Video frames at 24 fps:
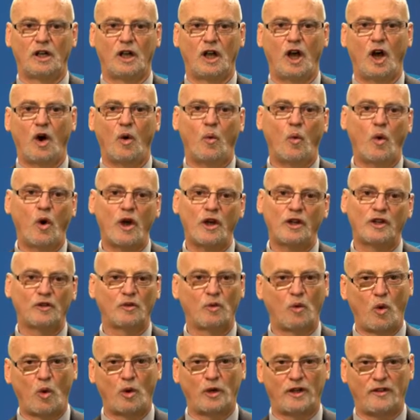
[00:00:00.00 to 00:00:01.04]
A word of
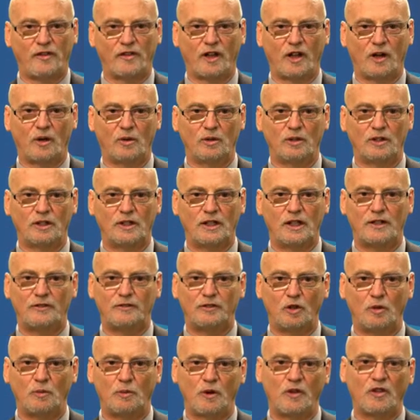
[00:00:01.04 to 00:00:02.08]
warning though, if
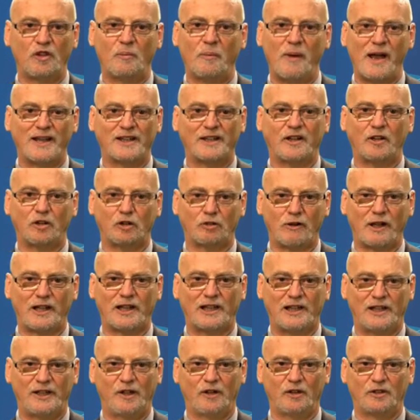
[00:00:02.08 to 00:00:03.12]
you put the magnet
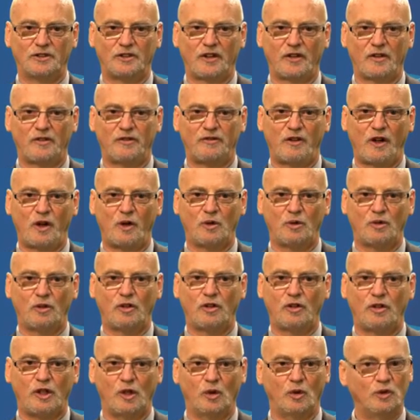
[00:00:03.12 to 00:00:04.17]
directly onto the
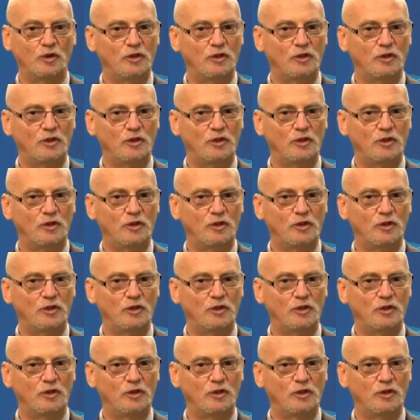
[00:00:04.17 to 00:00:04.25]
phone, you'll